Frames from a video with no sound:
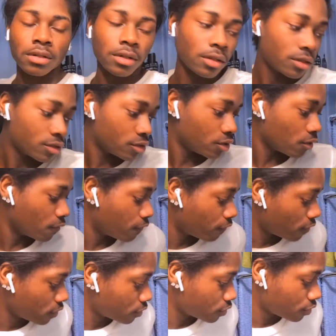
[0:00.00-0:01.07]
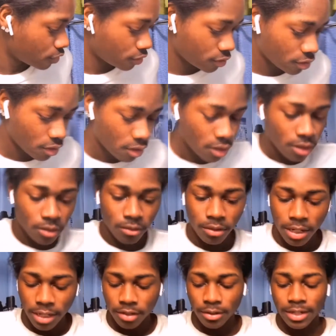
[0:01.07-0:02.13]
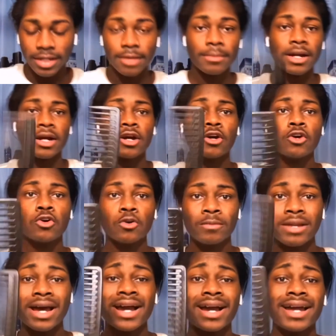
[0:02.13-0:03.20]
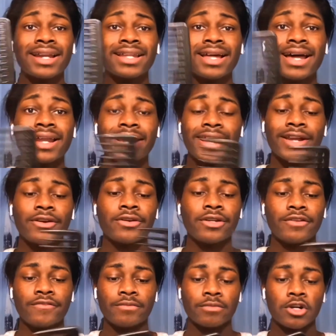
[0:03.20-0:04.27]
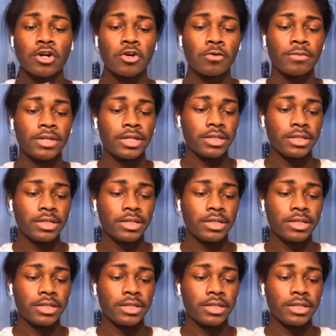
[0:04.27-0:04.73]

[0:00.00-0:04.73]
So first, what I do, I get my comb. Now I got a lot of hair on it from combing it.